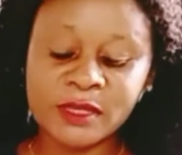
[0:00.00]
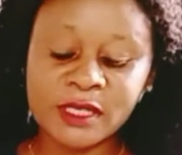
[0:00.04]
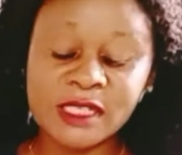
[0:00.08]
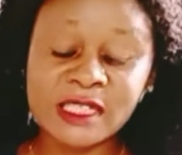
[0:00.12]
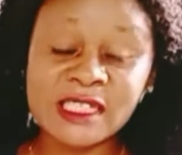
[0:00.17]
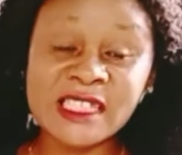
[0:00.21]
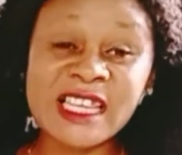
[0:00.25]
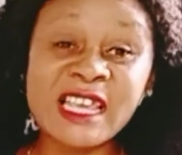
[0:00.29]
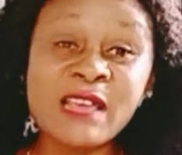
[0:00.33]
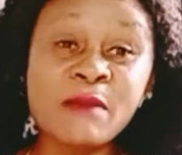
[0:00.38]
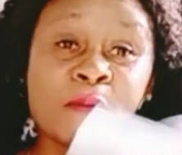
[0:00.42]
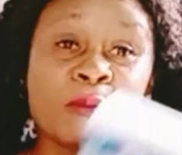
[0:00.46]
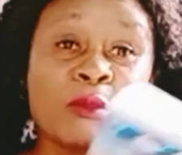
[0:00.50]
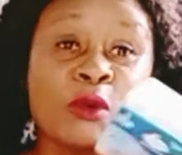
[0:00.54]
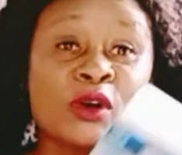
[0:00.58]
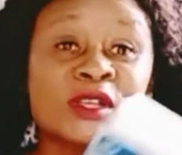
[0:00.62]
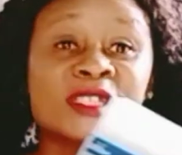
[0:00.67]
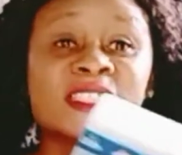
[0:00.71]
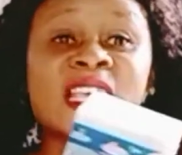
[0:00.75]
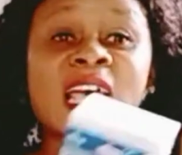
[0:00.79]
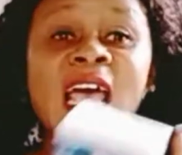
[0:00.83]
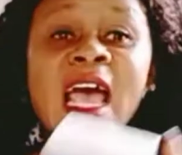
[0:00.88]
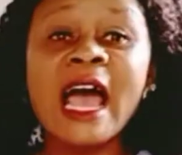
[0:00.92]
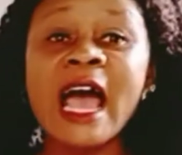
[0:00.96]
It's a
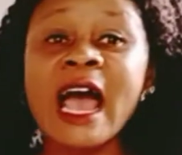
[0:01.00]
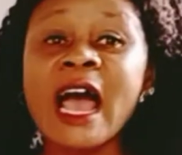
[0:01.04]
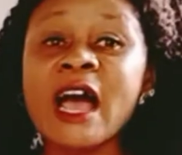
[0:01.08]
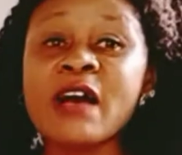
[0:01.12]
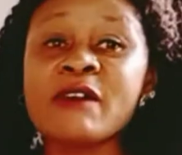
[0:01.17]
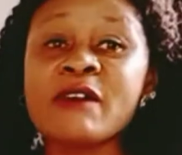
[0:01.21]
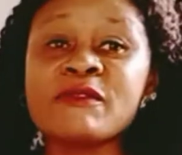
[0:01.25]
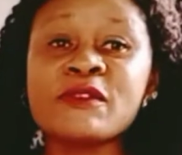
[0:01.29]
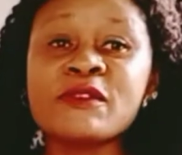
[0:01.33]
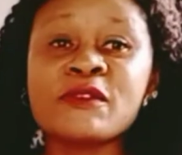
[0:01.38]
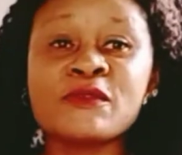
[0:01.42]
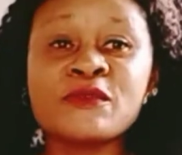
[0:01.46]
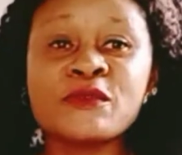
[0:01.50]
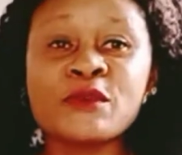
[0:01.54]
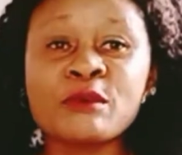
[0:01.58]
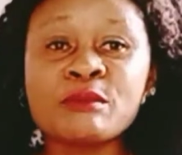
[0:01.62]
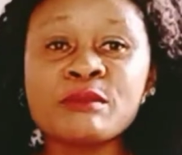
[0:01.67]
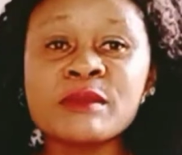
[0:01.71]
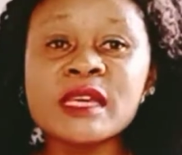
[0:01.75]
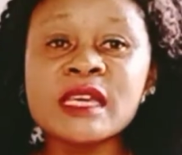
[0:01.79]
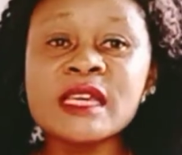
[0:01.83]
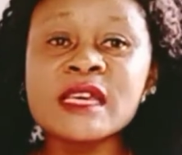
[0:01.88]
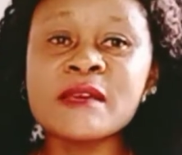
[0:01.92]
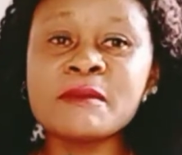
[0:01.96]
must-have for
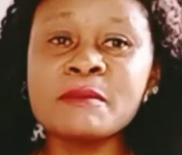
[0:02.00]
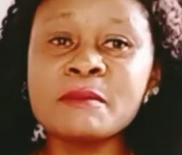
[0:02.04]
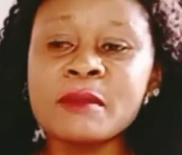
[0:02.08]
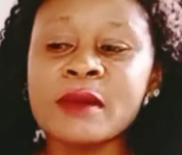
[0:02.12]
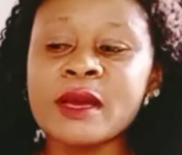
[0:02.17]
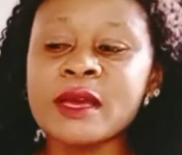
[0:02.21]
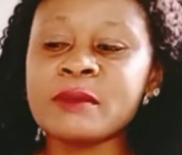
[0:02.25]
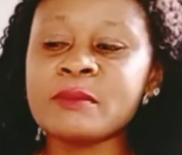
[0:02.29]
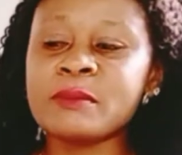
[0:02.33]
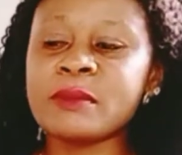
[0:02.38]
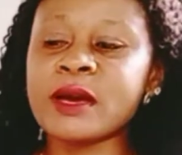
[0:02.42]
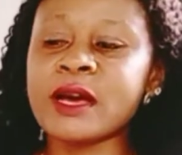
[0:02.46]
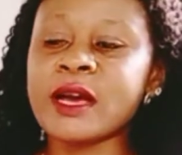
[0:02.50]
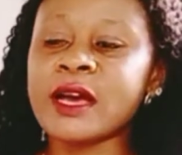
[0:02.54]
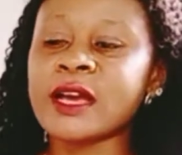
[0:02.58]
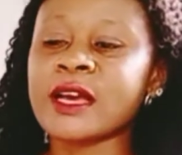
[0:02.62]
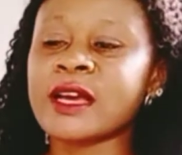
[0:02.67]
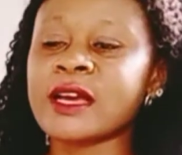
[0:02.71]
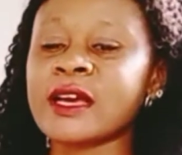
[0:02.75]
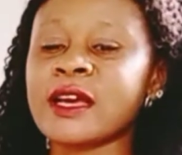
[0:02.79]
me in my bag.